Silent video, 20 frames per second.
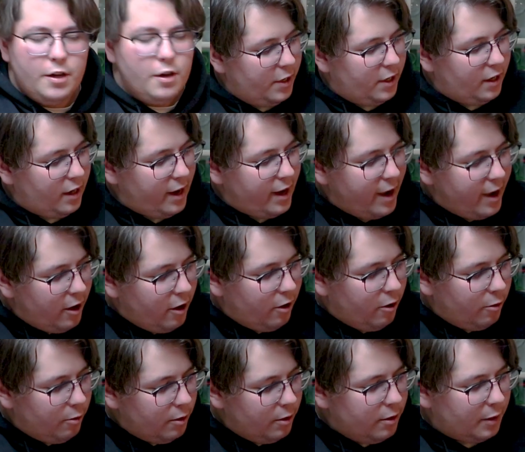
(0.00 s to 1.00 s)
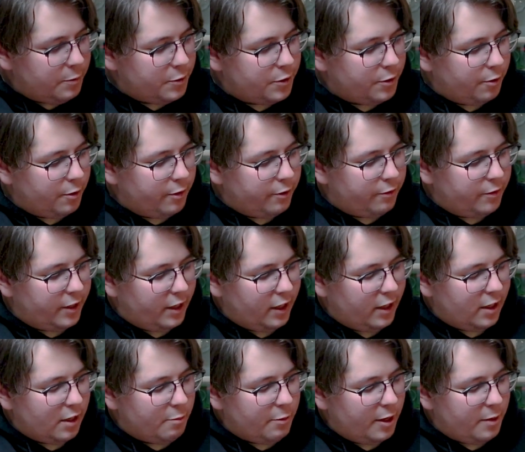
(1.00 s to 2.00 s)
But now I'm sort of
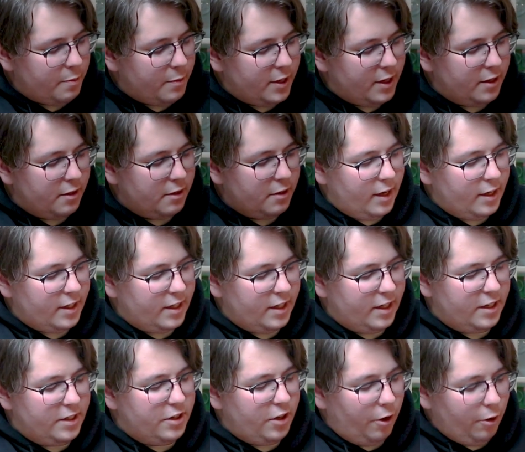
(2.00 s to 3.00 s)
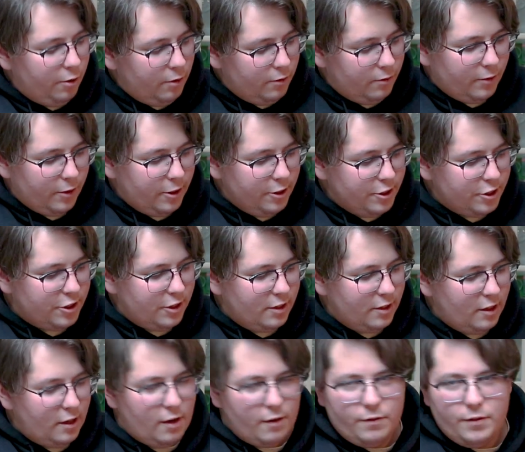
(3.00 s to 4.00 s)
thinking it might be the adult
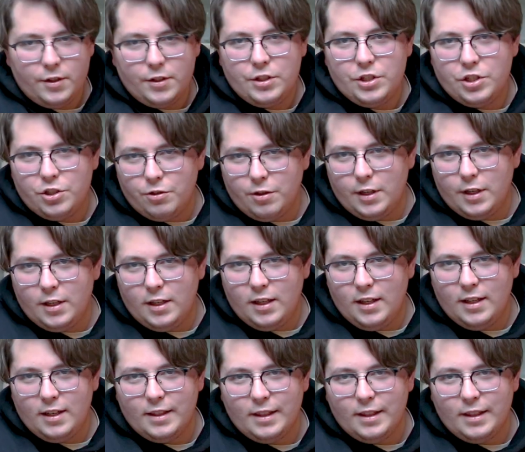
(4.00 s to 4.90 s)
version of this Trinity,